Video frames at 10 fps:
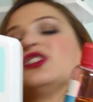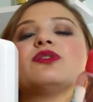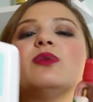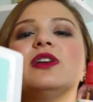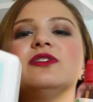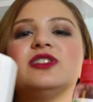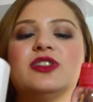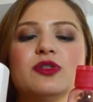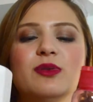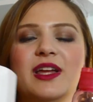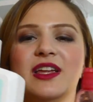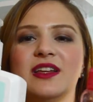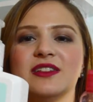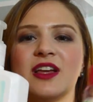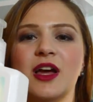So what I'll do
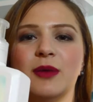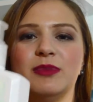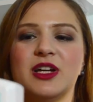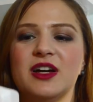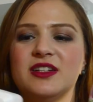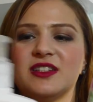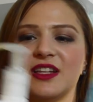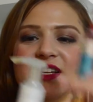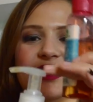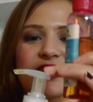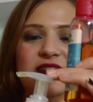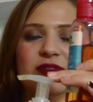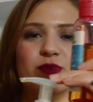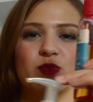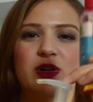is, because it
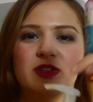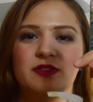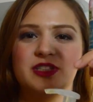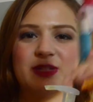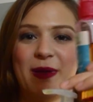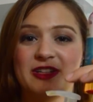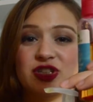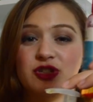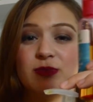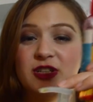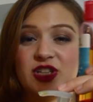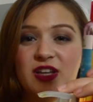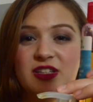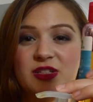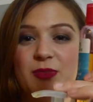will dispense too much
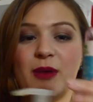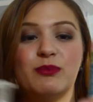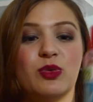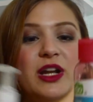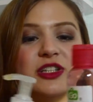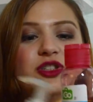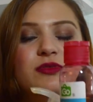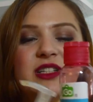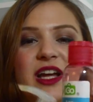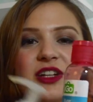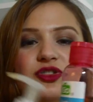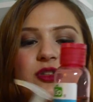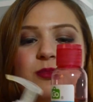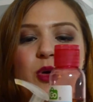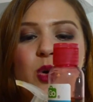out of this pump, what I do is I
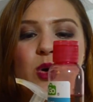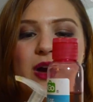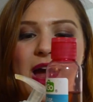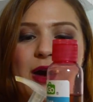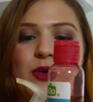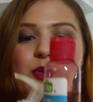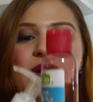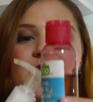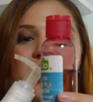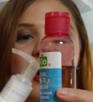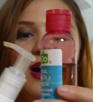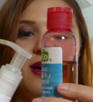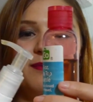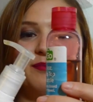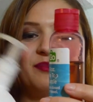actually pour out
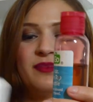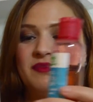um,